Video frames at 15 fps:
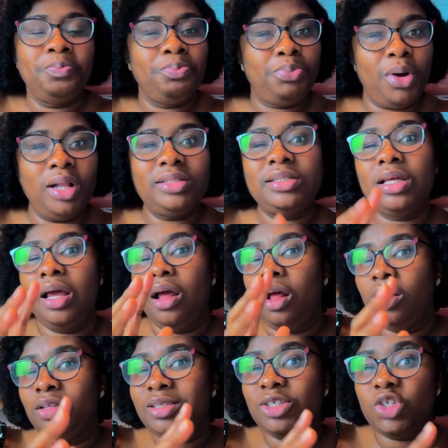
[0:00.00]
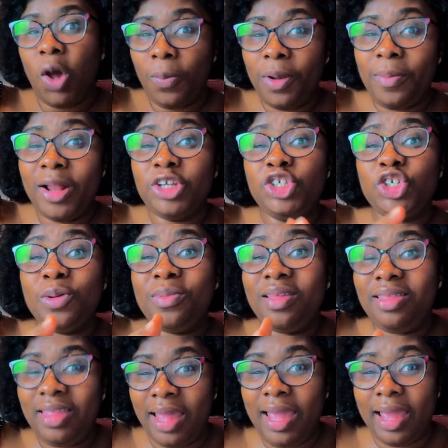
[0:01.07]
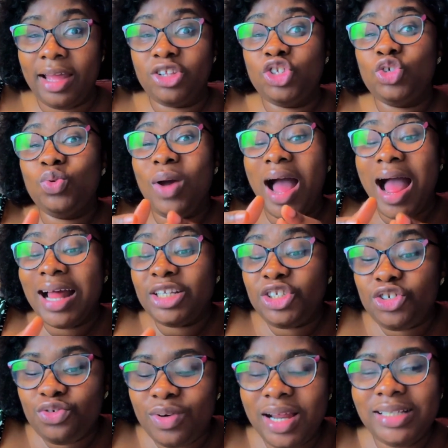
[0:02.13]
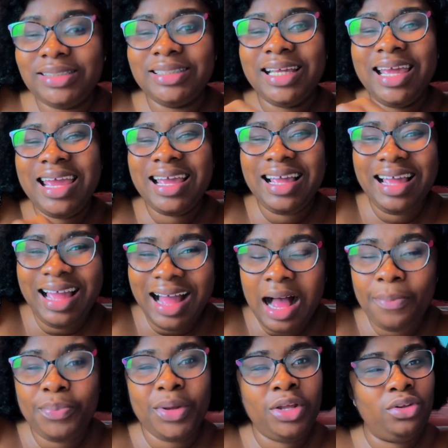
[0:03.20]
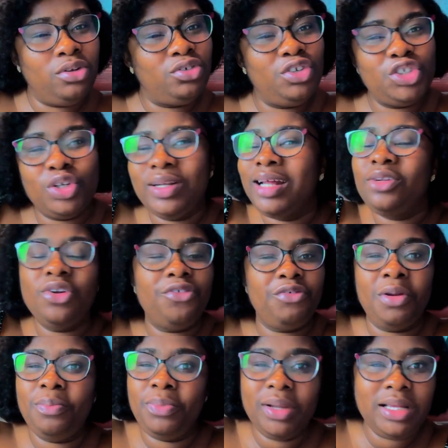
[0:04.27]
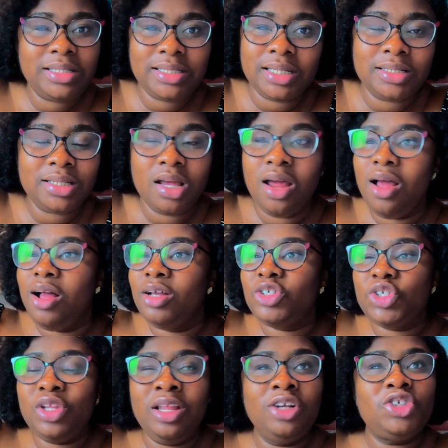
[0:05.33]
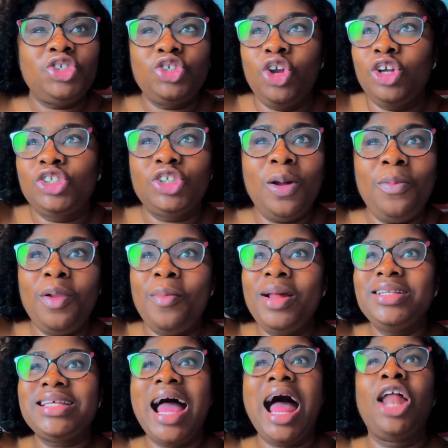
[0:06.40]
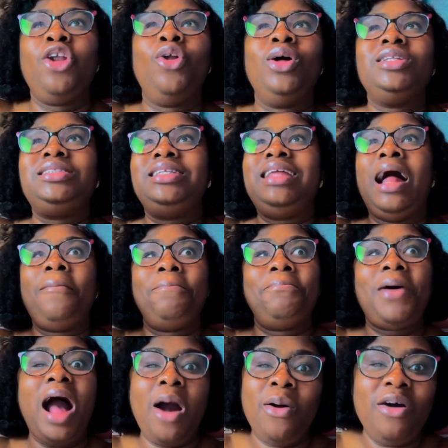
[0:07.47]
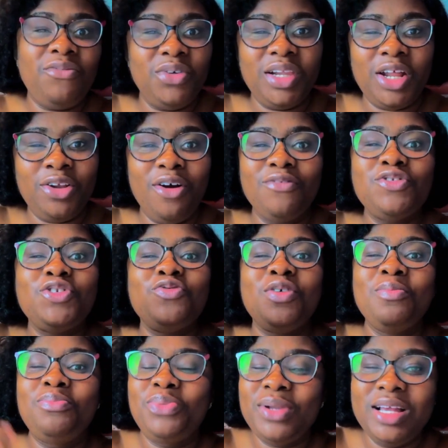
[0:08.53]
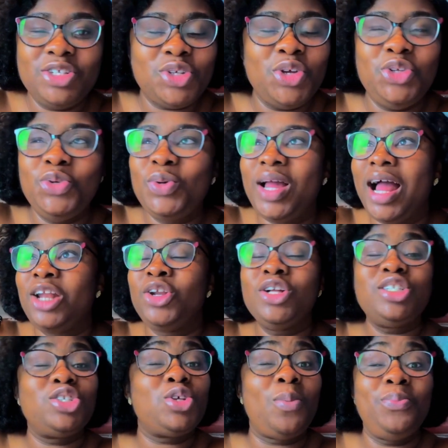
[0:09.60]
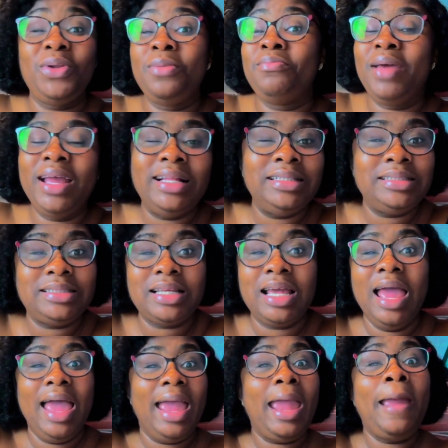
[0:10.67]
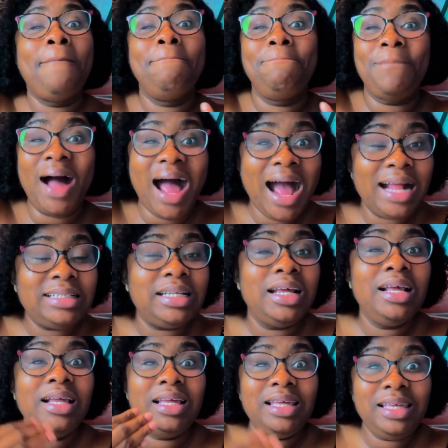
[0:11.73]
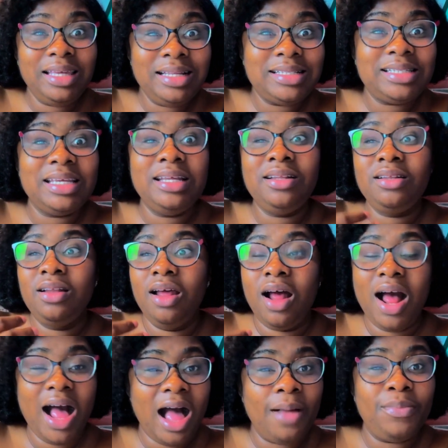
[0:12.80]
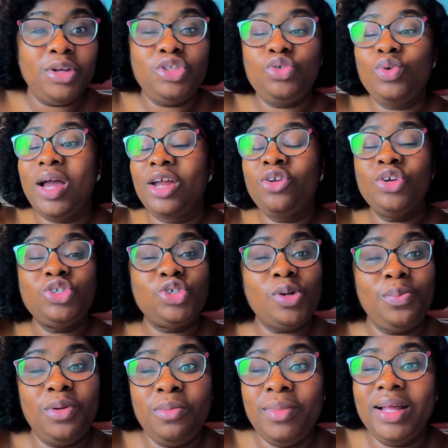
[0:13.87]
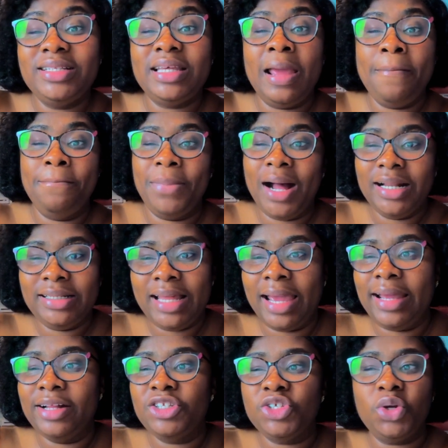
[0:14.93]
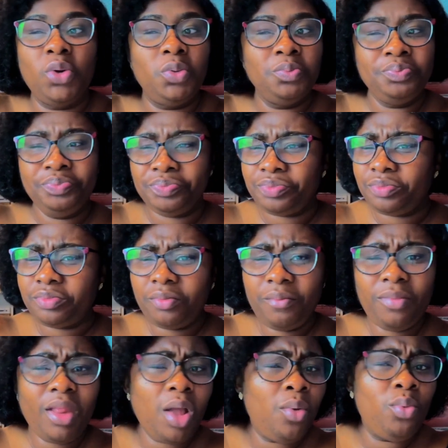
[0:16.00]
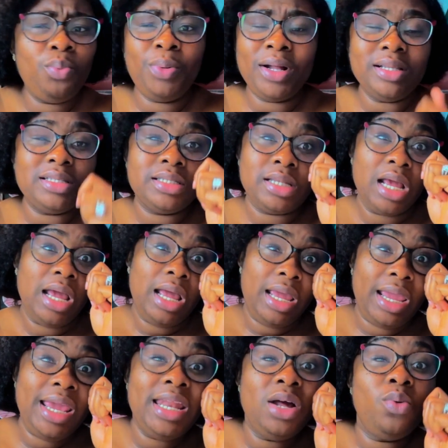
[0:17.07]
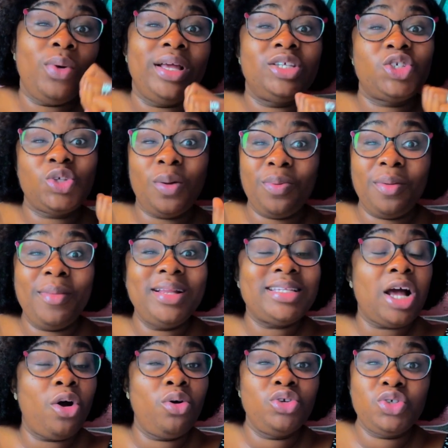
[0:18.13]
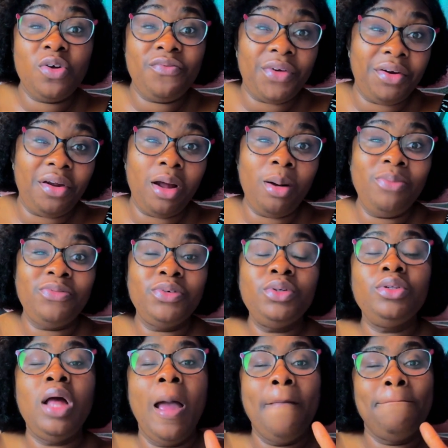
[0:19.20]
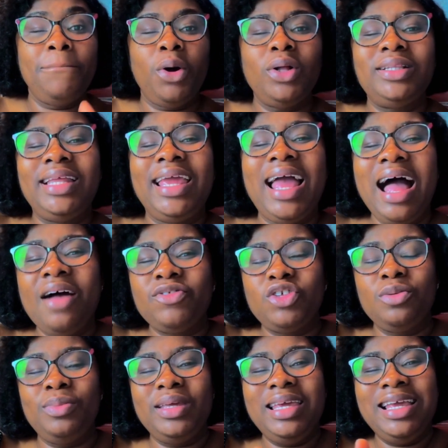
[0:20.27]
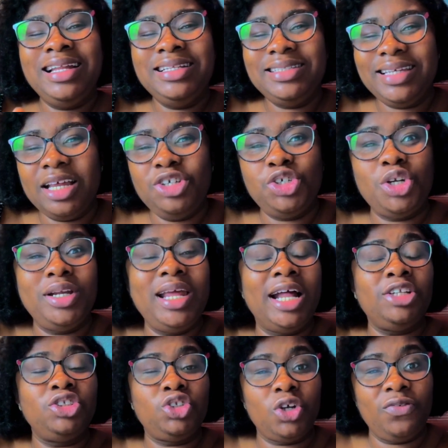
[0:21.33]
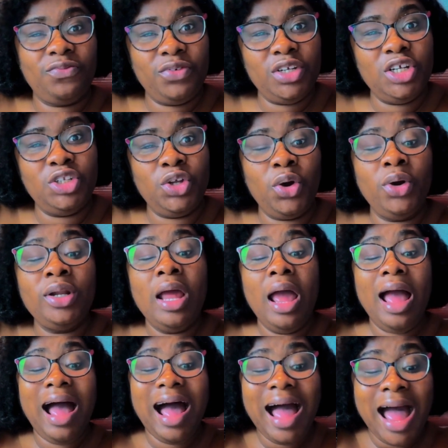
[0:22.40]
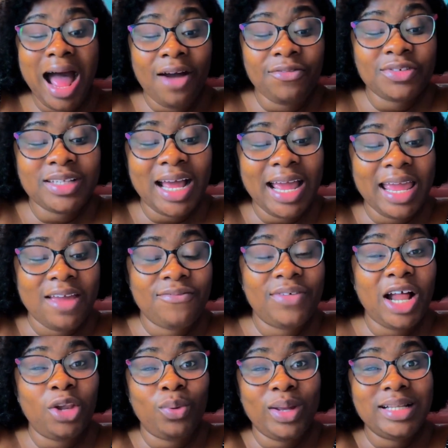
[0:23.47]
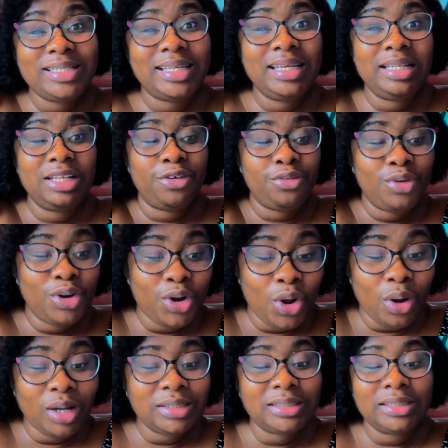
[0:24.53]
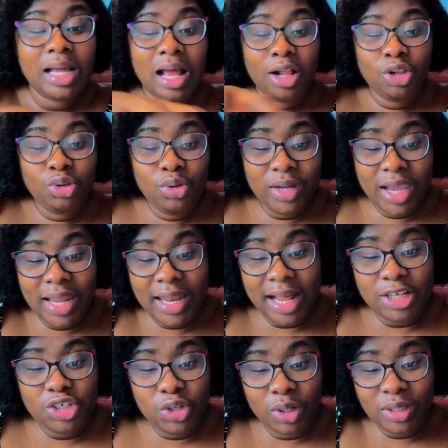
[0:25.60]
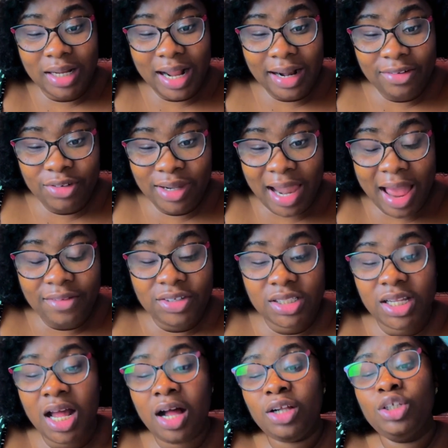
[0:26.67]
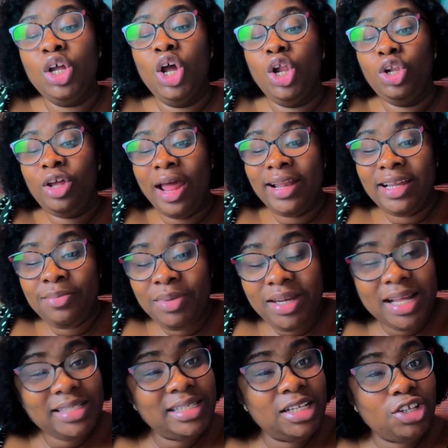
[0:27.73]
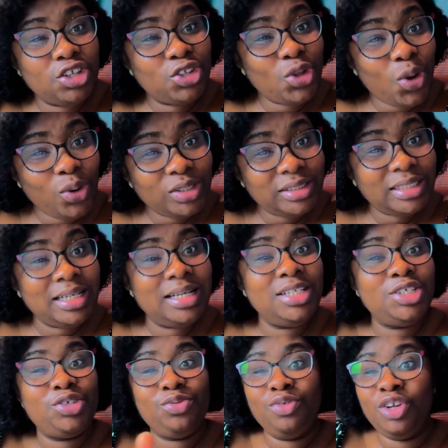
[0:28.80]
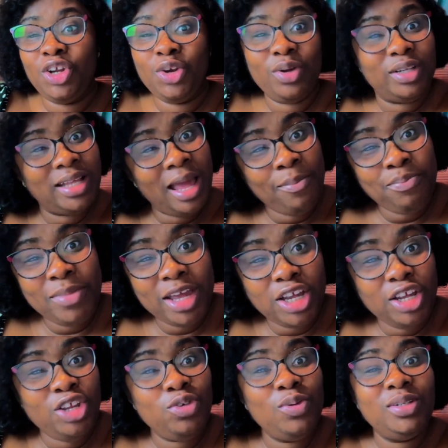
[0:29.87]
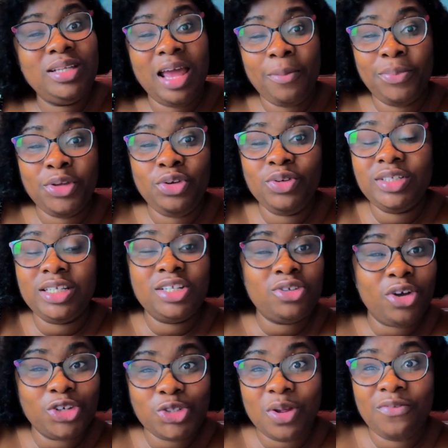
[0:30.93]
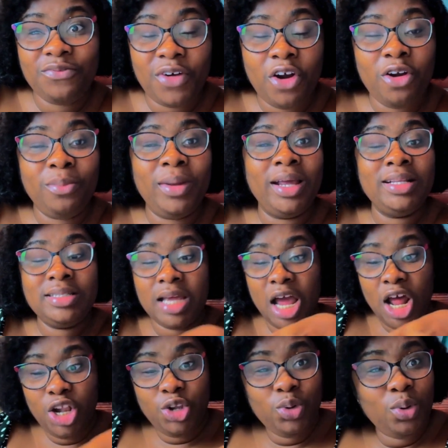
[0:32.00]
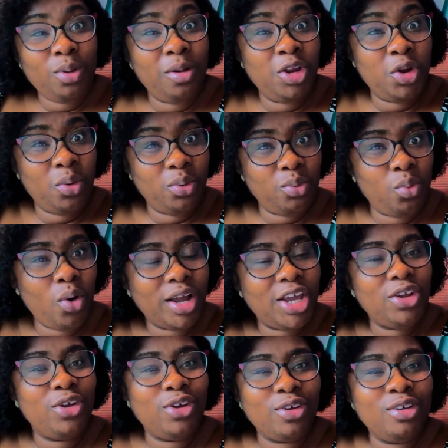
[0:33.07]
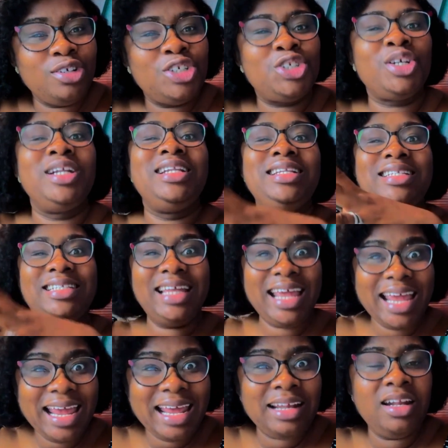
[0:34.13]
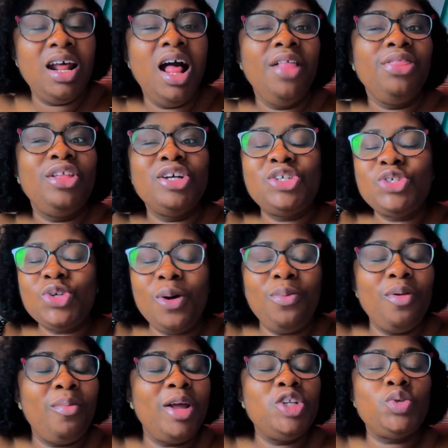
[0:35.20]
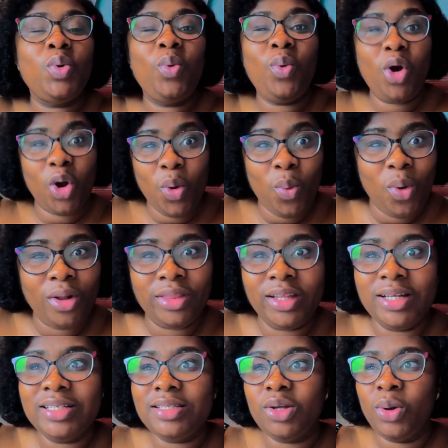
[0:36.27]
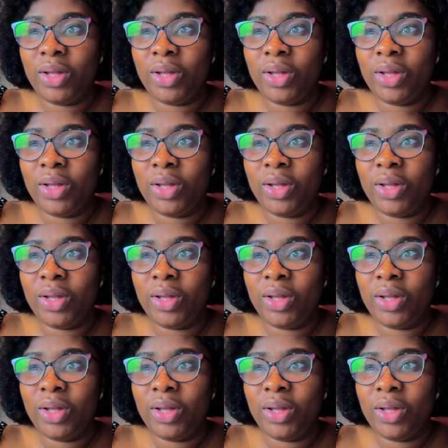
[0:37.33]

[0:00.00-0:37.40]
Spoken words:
But supplements should be there to address a gap in nutrition and not replace it. Your supplements are not that powerful enough to replace. So you cannot supplement a bad eating habit. You cannot supplement a bad diet. But either way, supplements are also very helpful, but they have to be intentionally and thoughtfully done after evaluating the root cause, looking at your lifestyle, eliminating the toxins, helping you detox your environment, working on your nutrition. Then the supplements will work wonders.